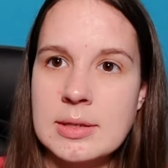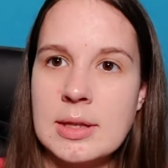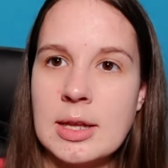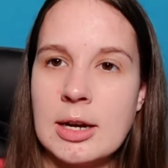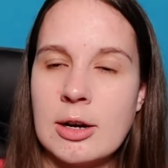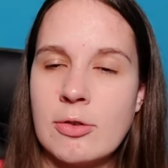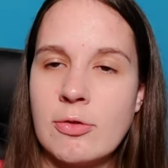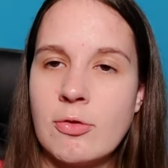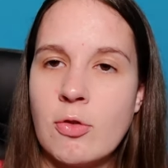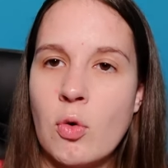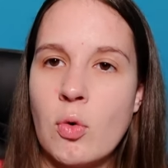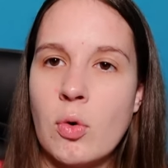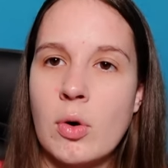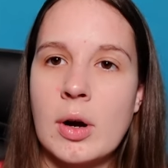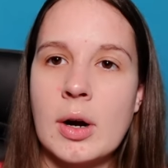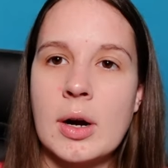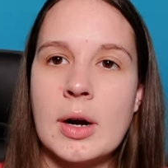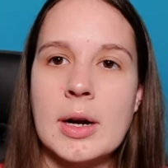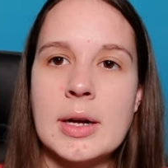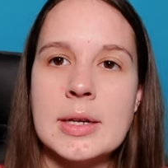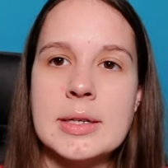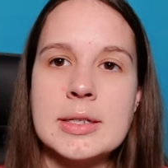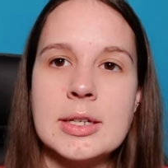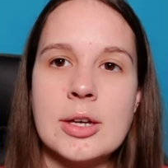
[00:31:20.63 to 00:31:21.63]
Therefore,
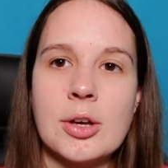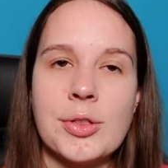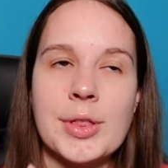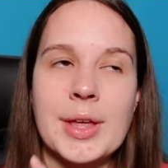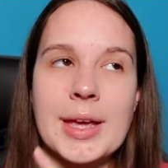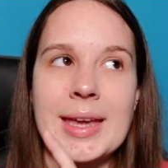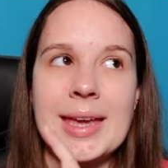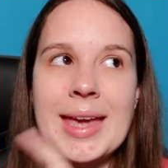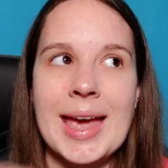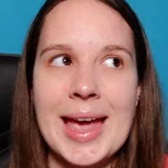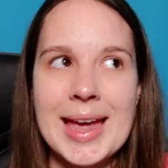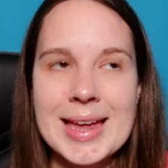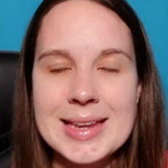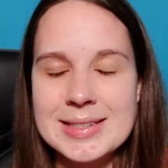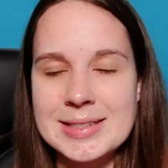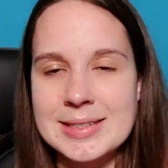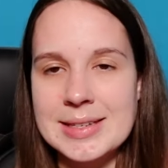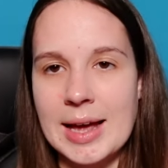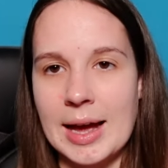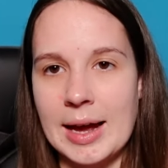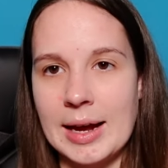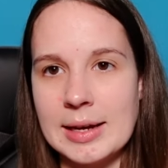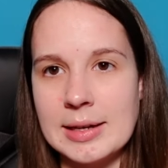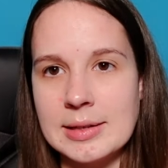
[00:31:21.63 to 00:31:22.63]
until the case
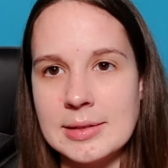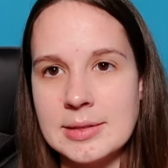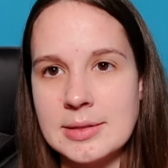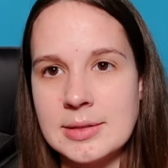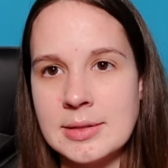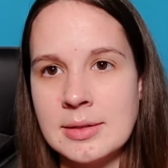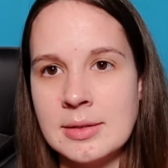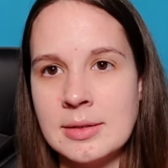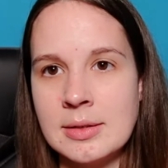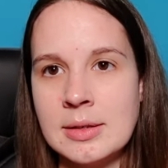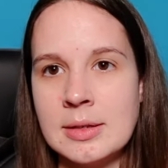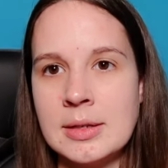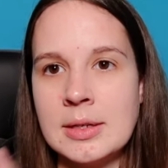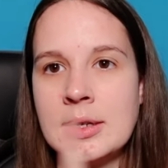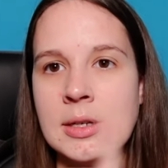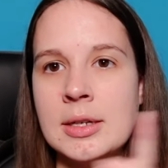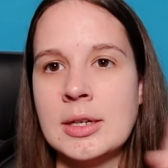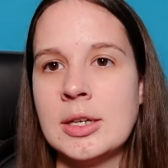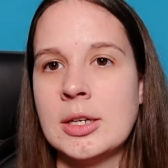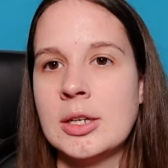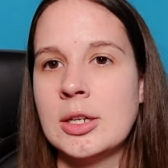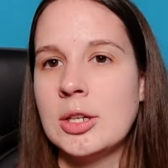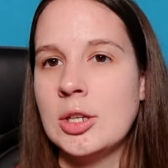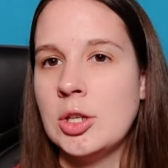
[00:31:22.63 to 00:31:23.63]
dies,
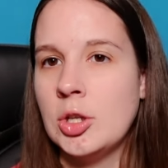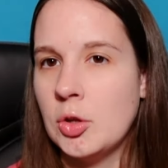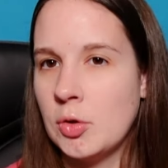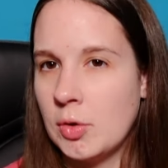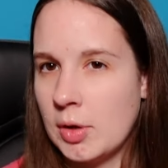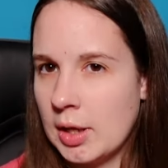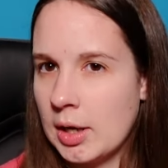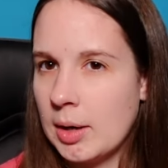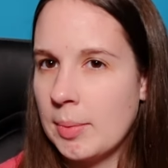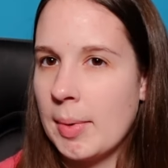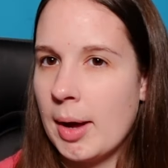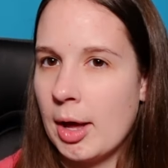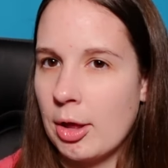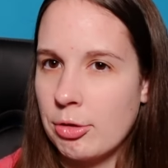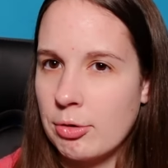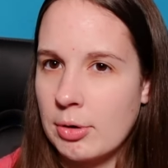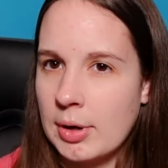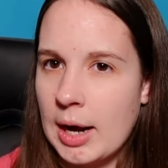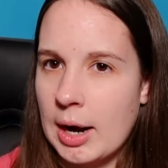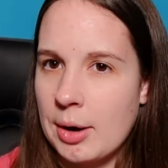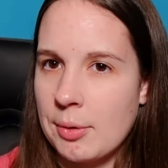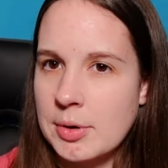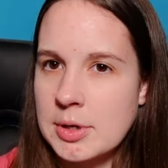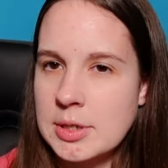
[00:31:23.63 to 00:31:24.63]
you get about
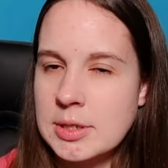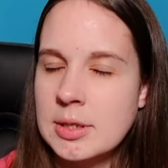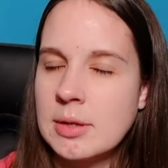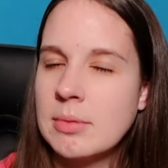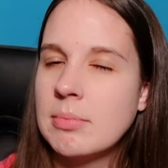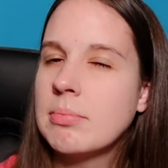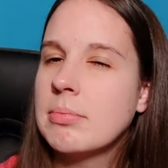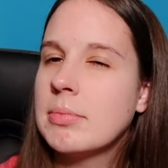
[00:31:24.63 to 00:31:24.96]
3 hours.